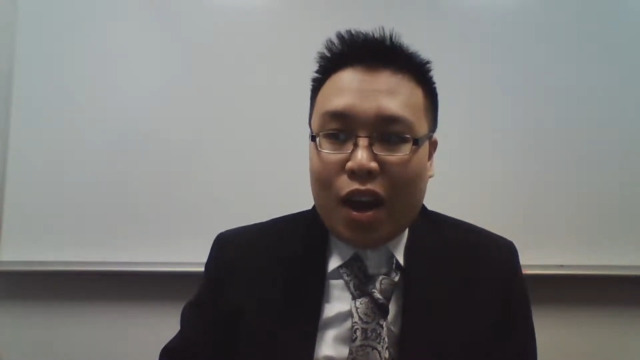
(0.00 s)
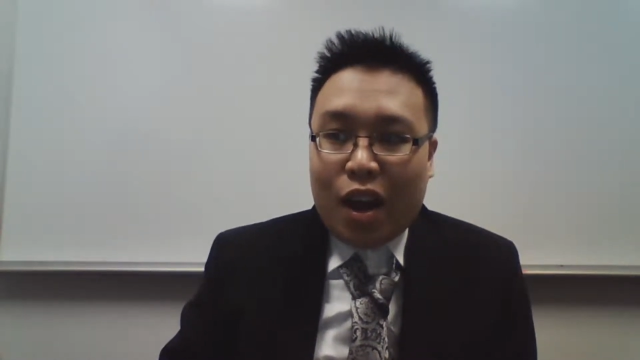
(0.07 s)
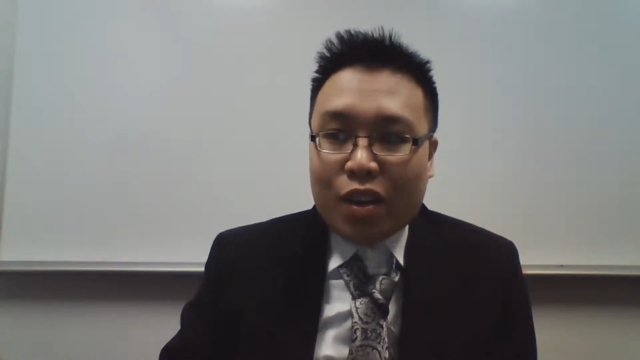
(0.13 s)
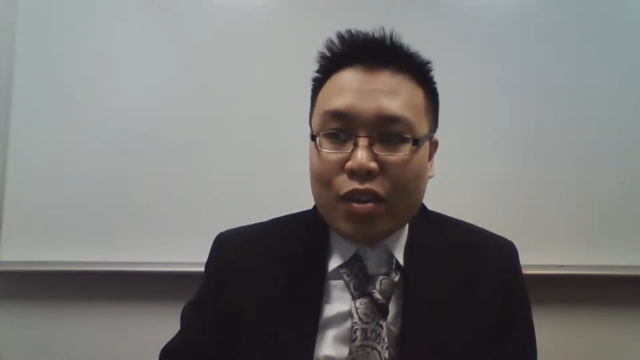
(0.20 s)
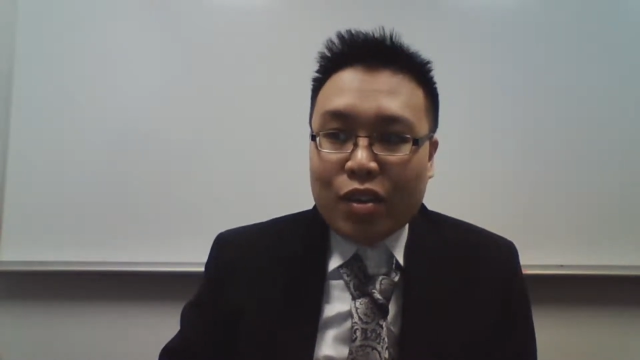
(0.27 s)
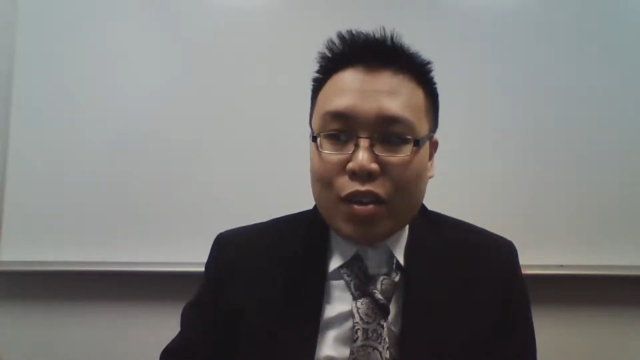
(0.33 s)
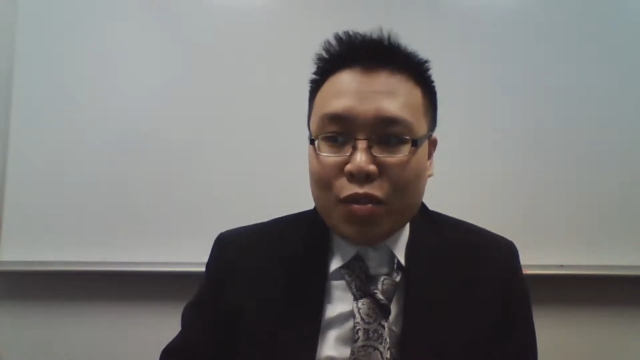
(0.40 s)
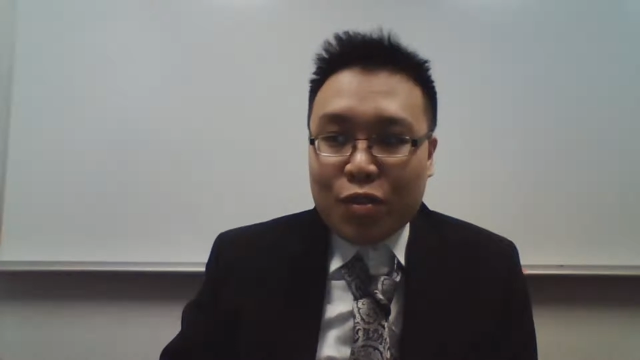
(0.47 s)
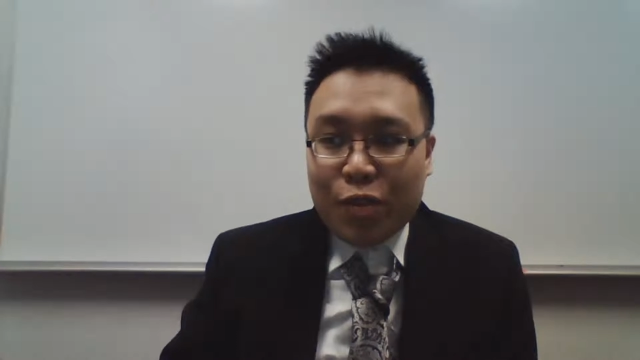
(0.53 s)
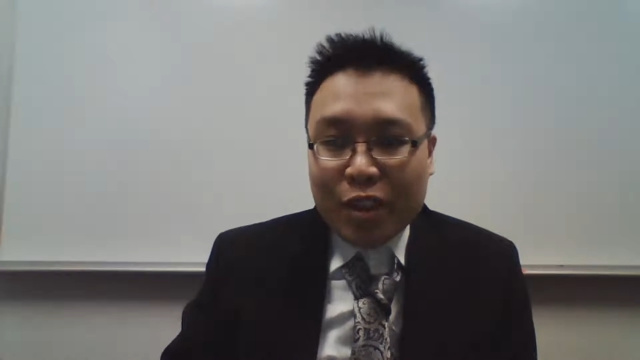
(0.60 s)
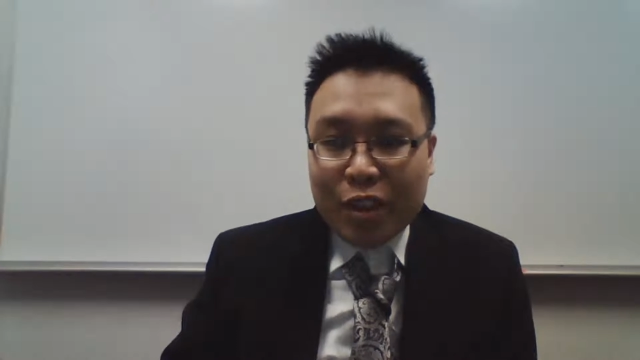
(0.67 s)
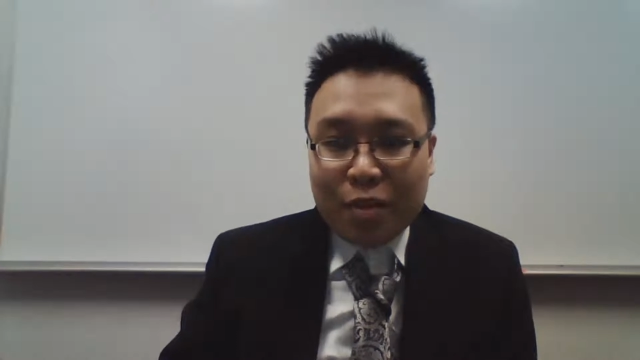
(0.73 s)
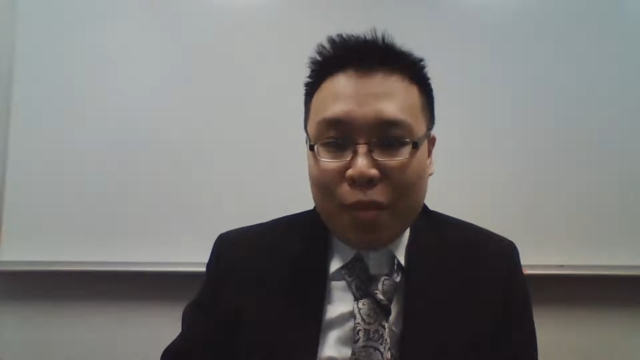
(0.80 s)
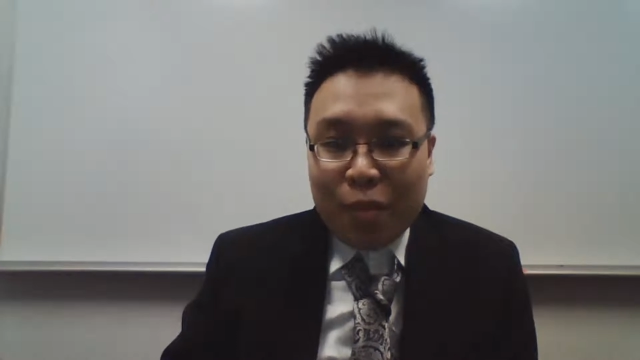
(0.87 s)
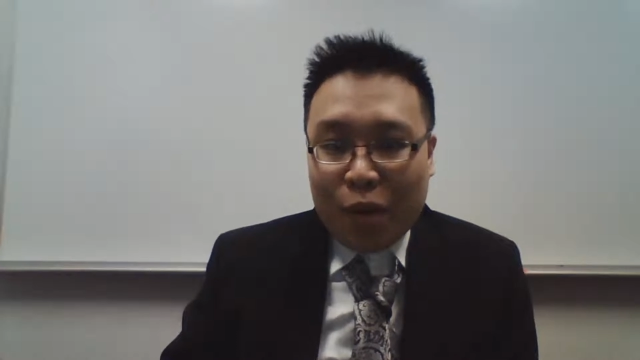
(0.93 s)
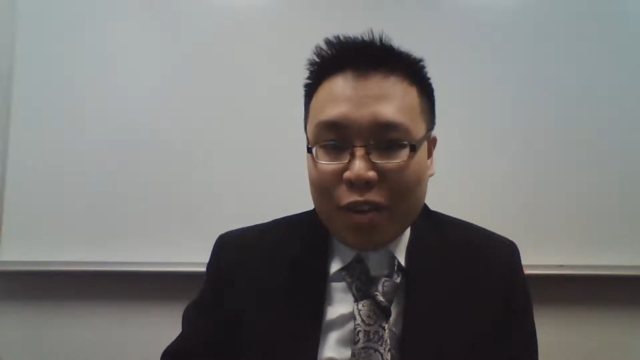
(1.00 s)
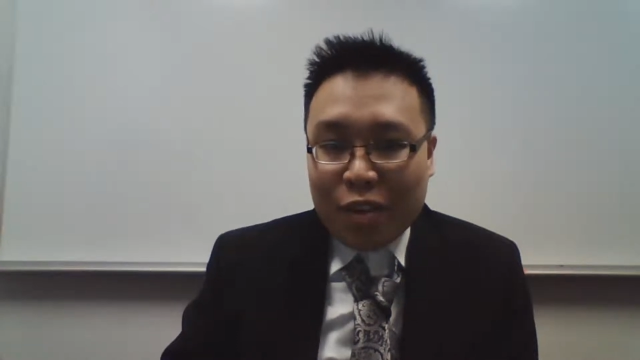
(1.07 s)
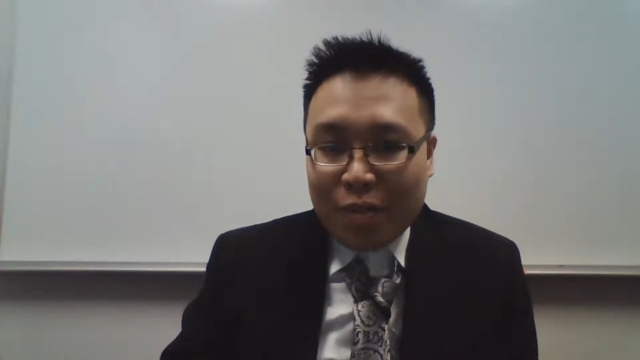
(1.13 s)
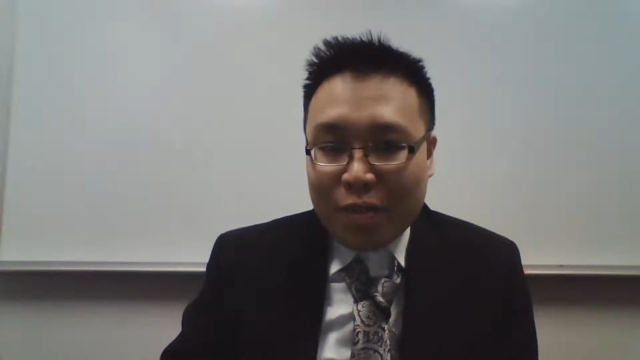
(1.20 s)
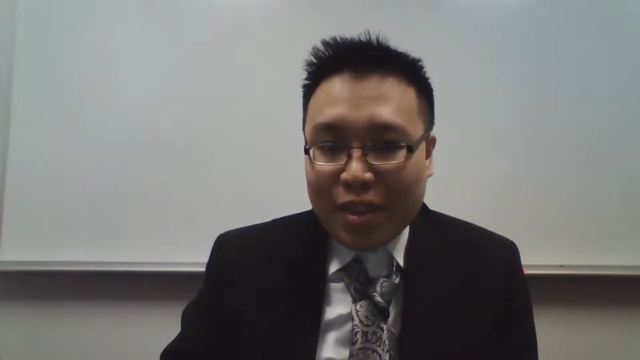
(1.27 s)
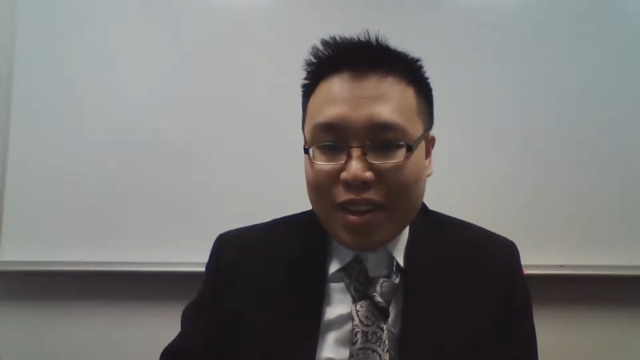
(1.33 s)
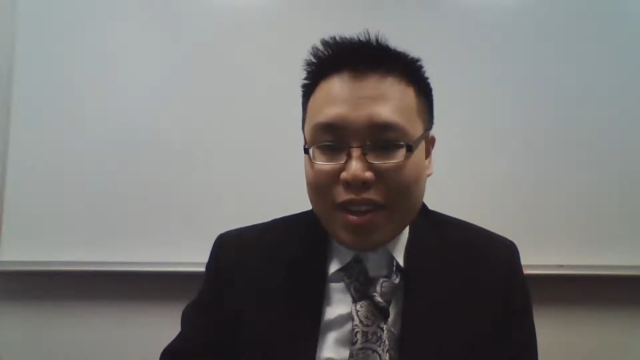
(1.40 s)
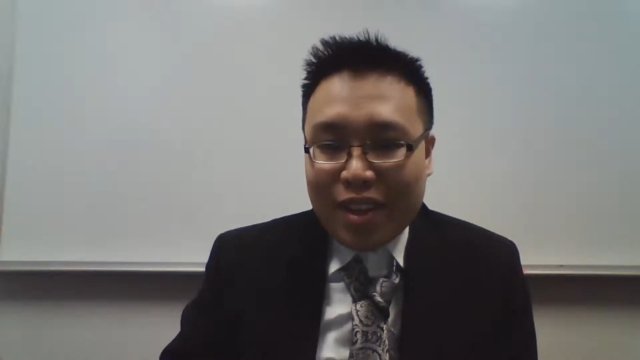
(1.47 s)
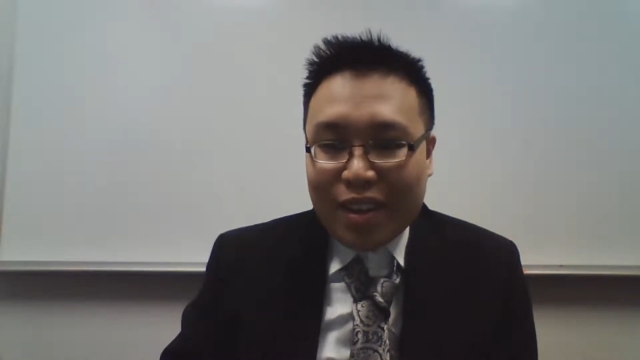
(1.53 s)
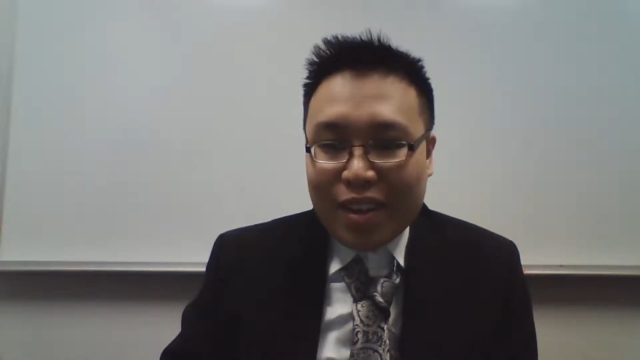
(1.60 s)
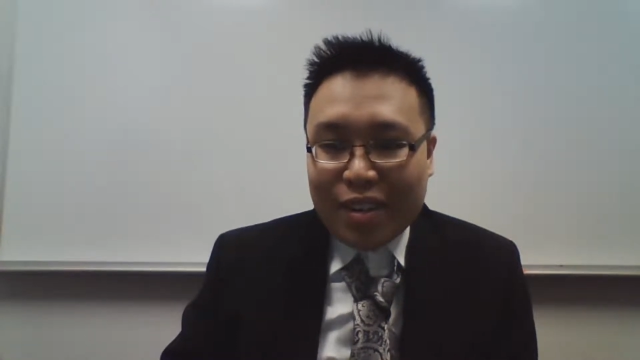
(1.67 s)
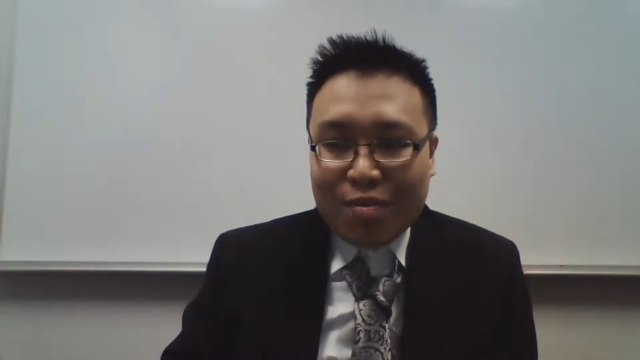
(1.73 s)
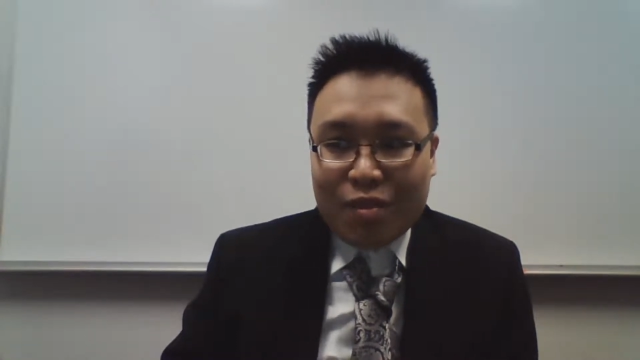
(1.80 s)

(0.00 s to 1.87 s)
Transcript: a nerve-wracking part of my day,